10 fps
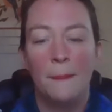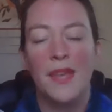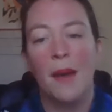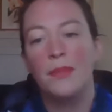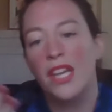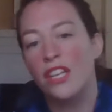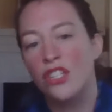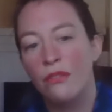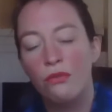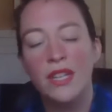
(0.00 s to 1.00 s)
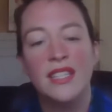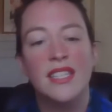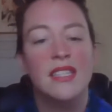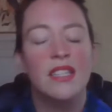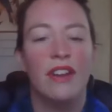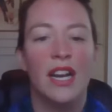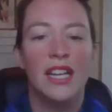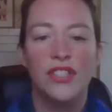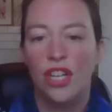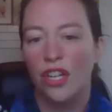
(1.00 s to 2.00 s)
the application of reason to
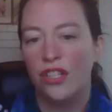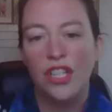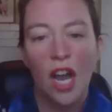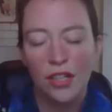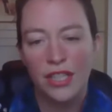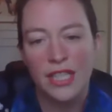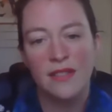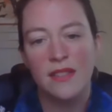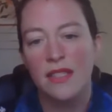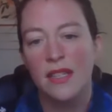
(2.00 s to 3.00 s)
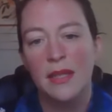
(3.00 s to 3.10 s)
various church doctrines,